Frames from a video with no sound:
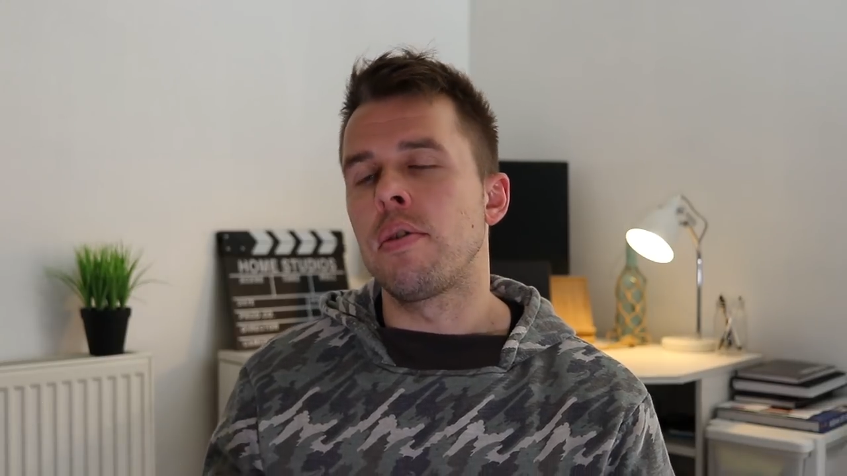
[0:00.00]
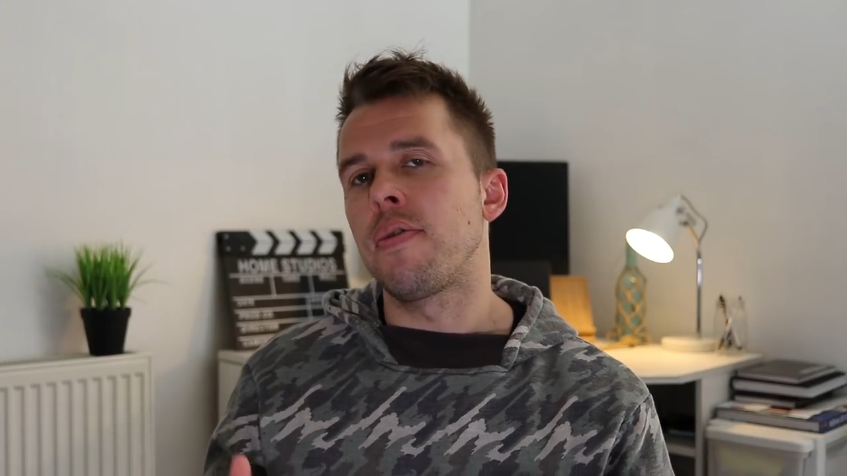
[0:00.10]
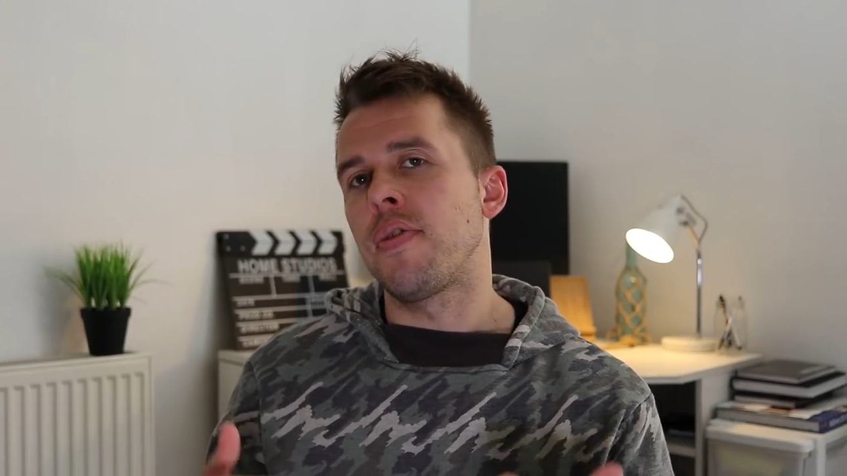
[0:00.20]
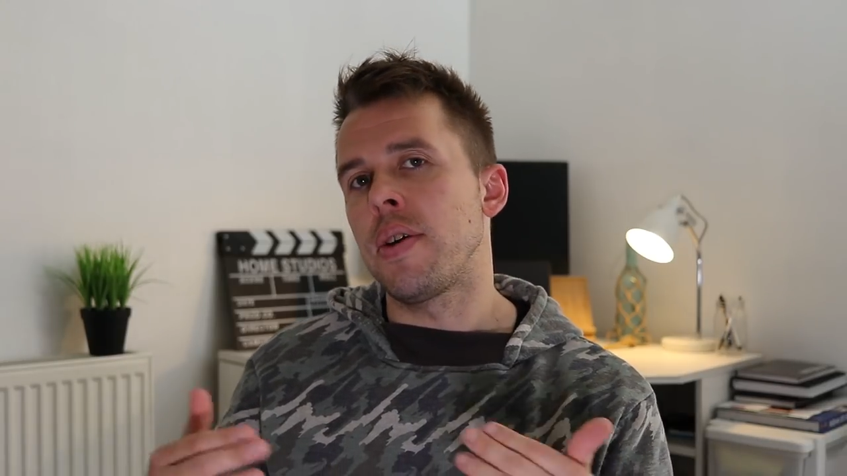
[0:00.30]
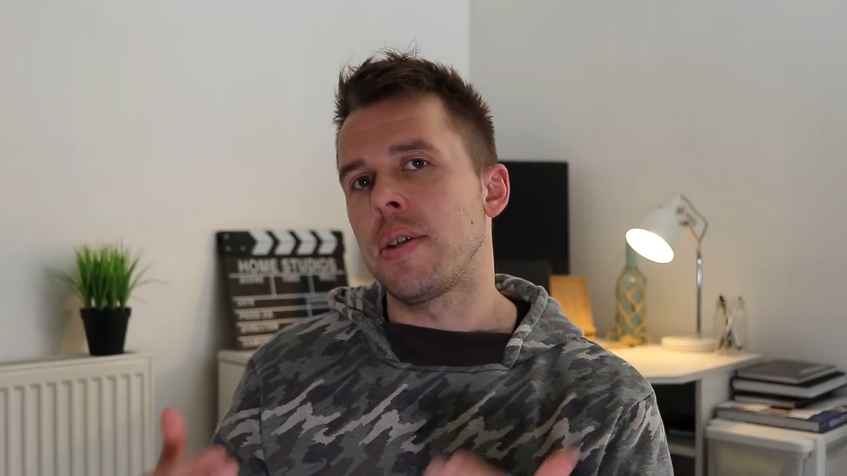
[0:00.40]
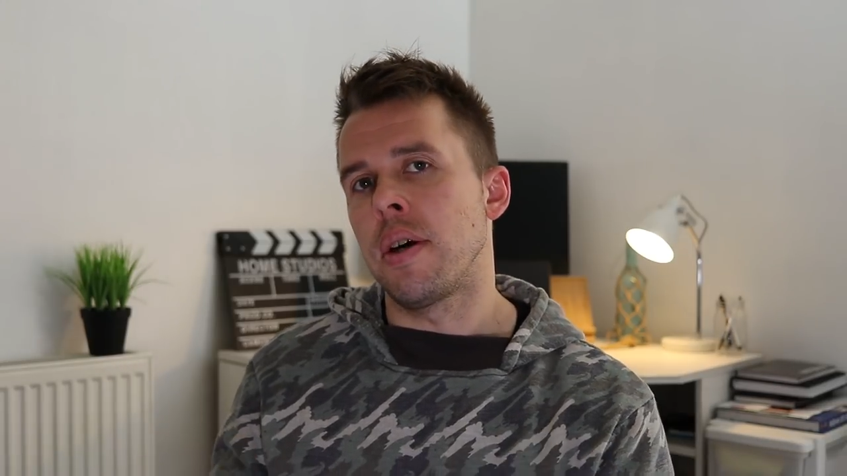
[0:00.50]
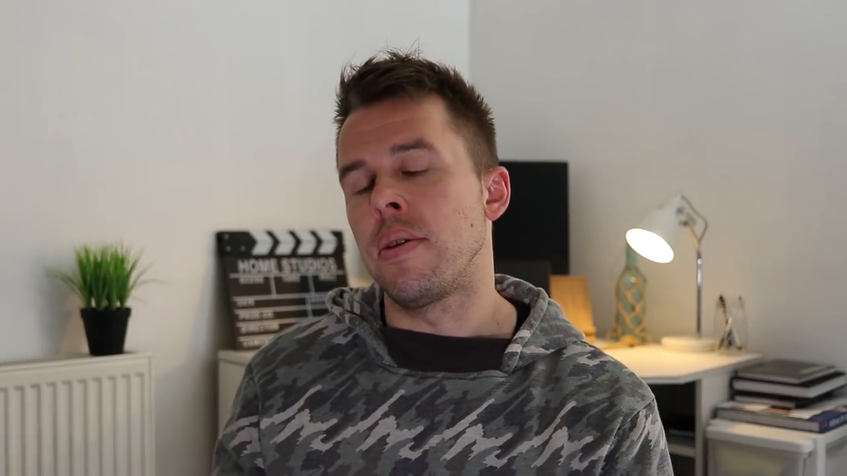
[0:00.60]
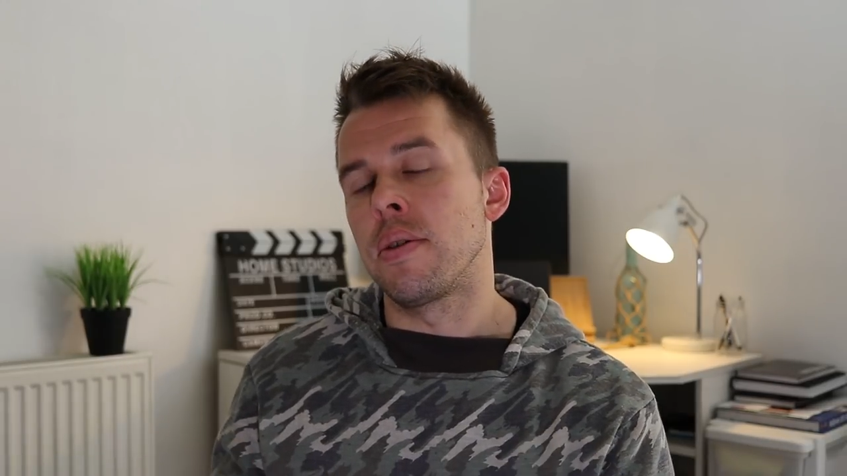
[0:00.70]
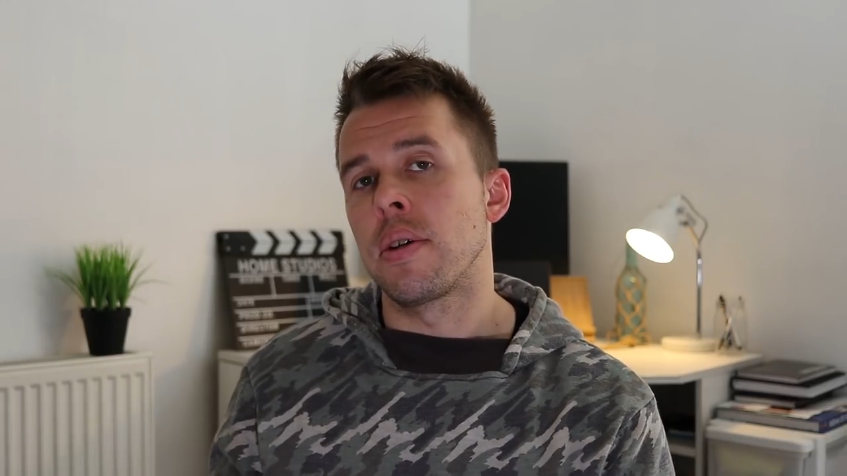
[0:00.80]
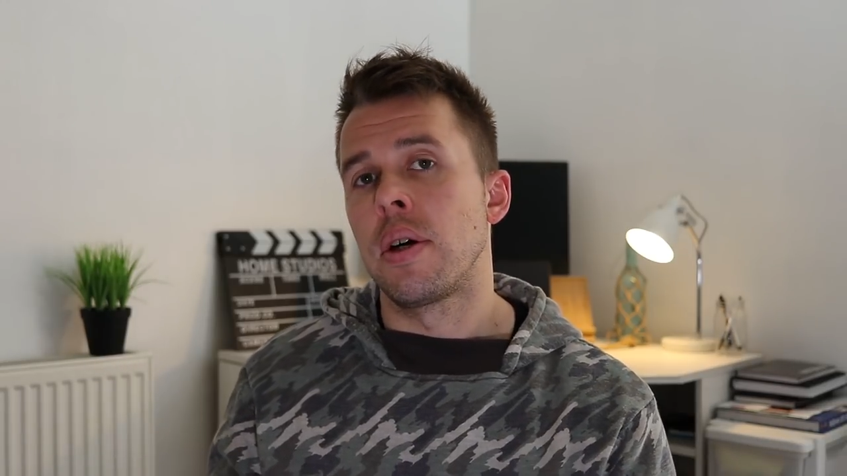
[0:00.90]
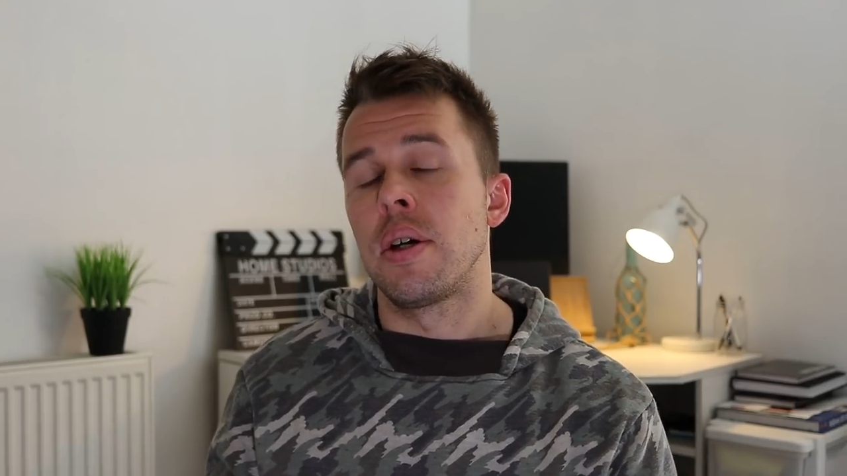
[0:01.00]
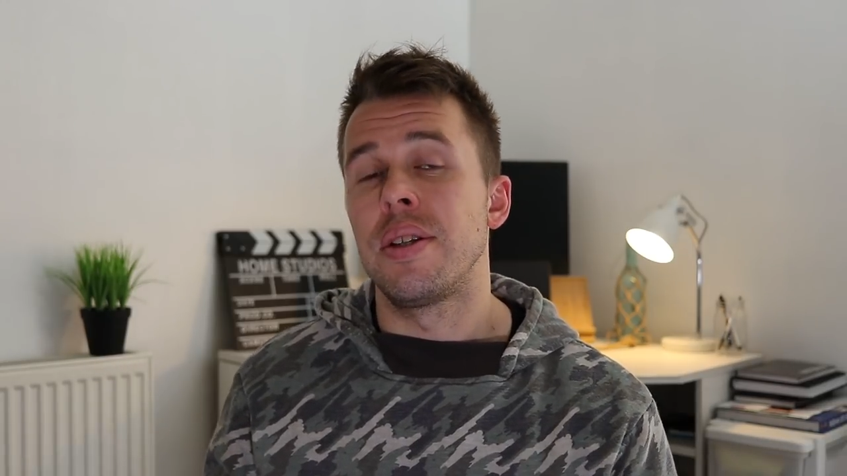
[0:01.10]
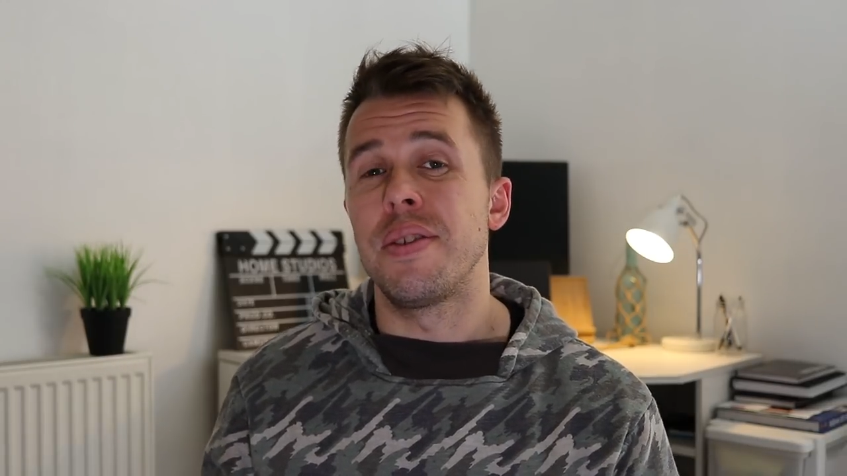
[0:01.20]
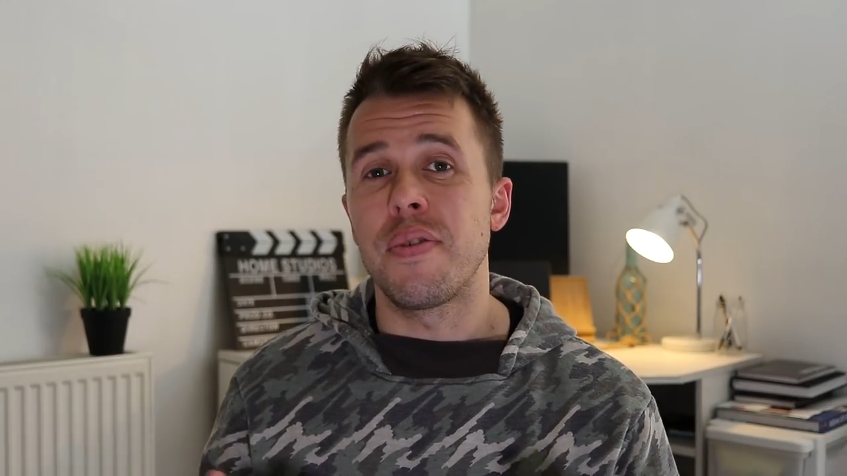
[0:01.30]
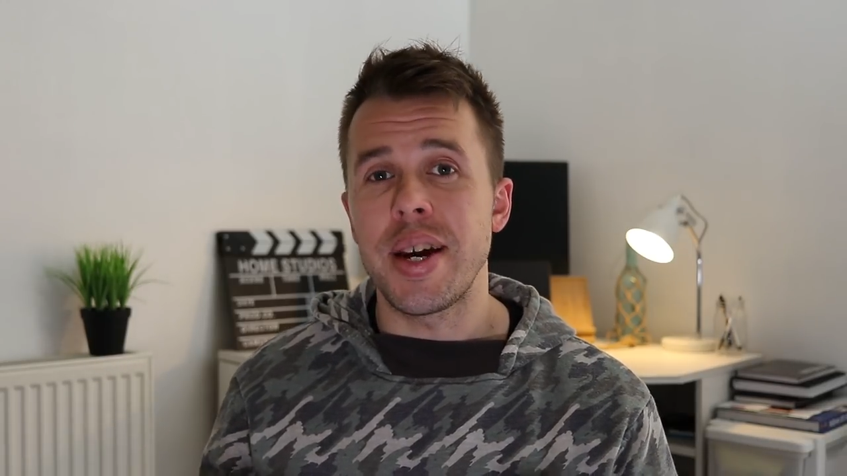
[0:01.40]
photos
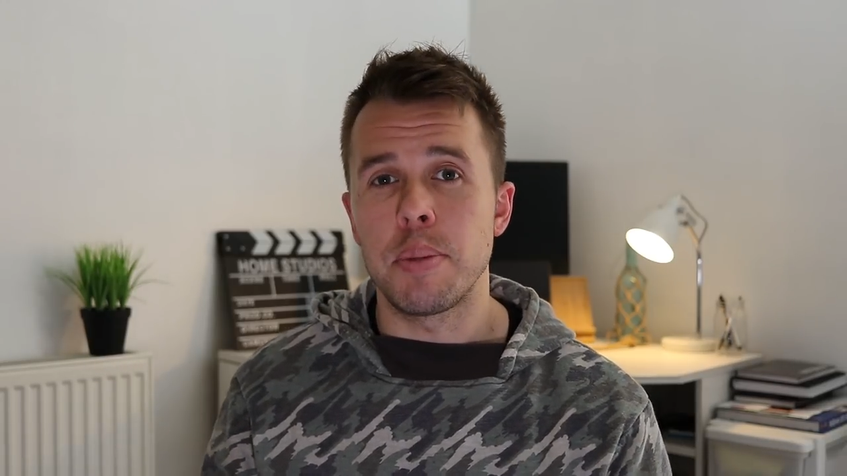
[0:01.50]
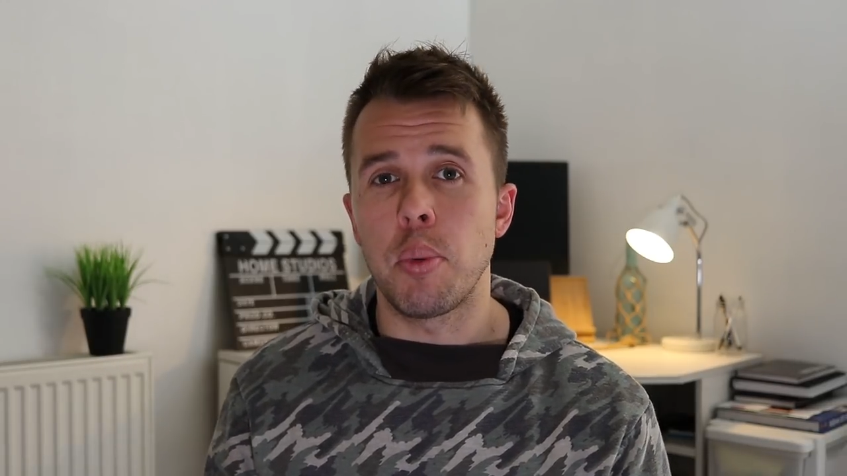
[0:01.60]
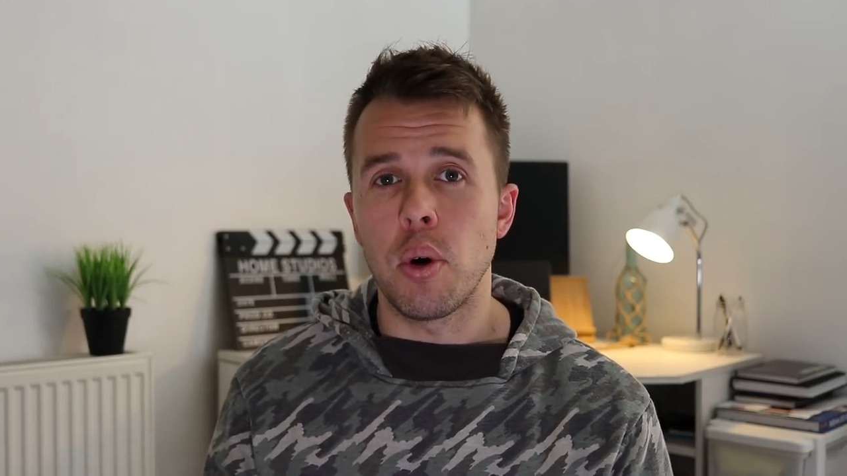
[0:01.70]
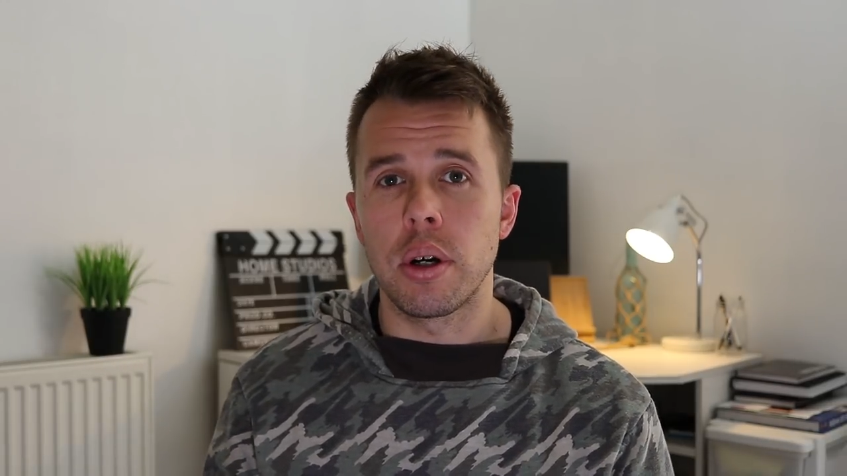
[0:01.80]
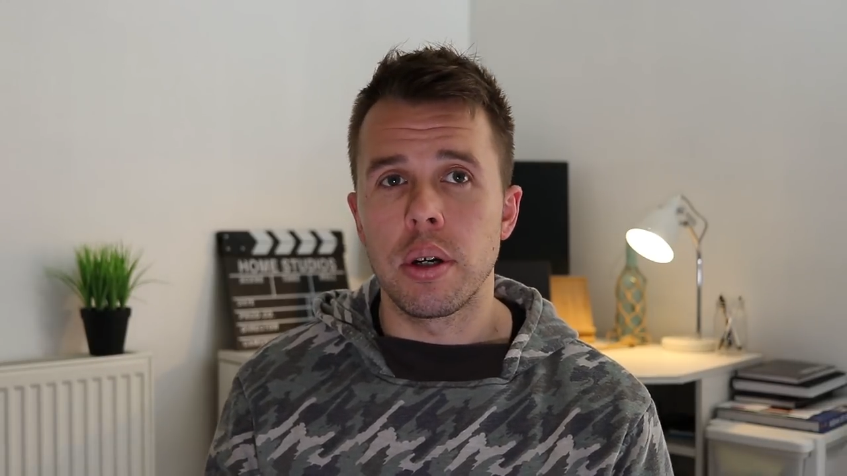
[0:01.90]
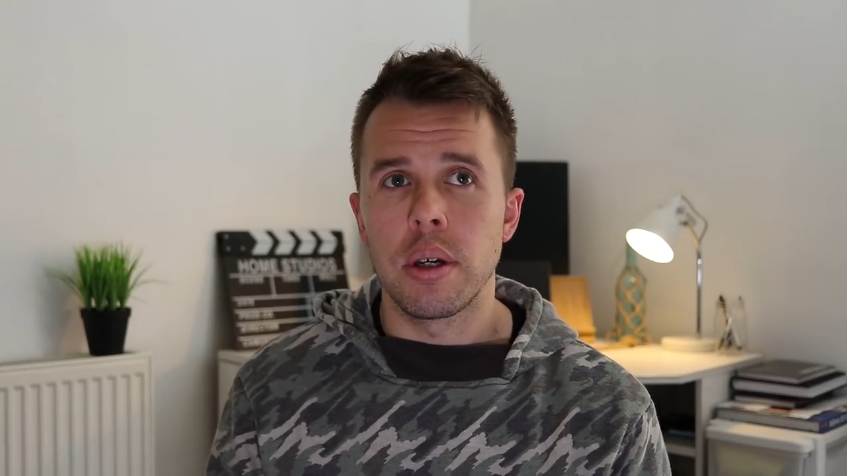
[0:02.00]
to Facebook.